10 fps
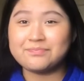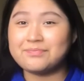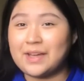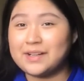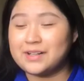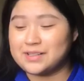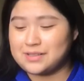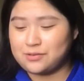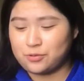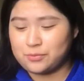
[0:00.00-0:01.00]
that did not
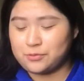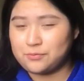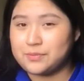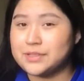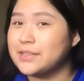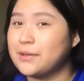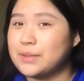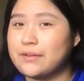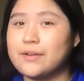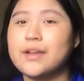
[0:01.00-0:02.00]
sound normal, but yeah,
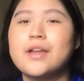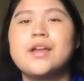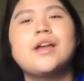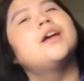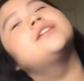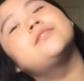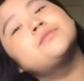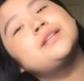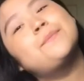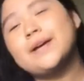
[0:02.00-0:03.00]
whatever. So I'm
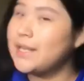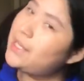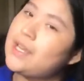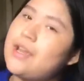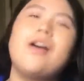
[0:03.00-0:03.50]
just gonna put it